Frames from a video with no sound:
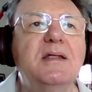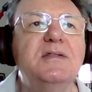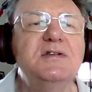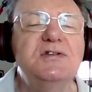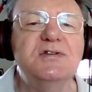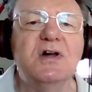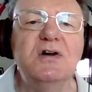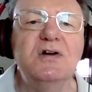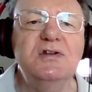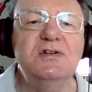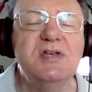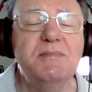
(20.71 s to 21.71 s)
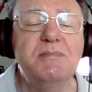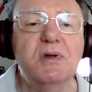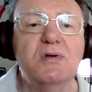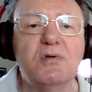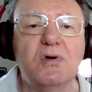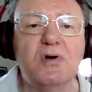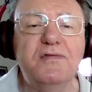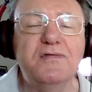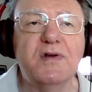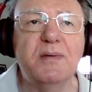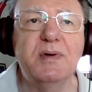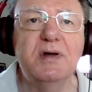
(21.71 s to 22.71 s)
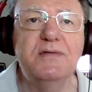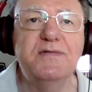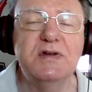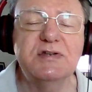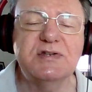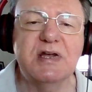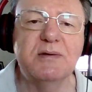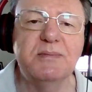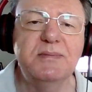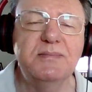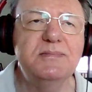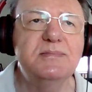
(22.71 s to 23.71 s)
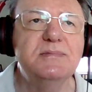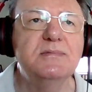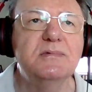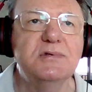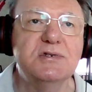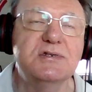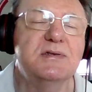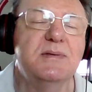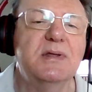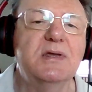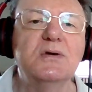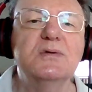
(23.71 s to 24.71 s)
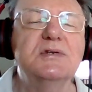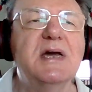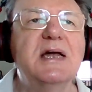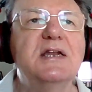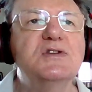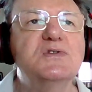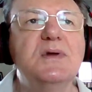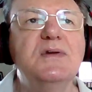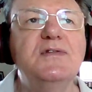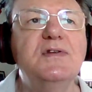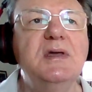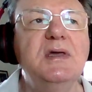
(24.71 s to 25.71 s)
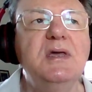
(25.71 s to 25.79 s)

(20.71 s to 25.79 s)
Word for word: This song, Tim McGraw, from her first album, just simply called Taylor Swift,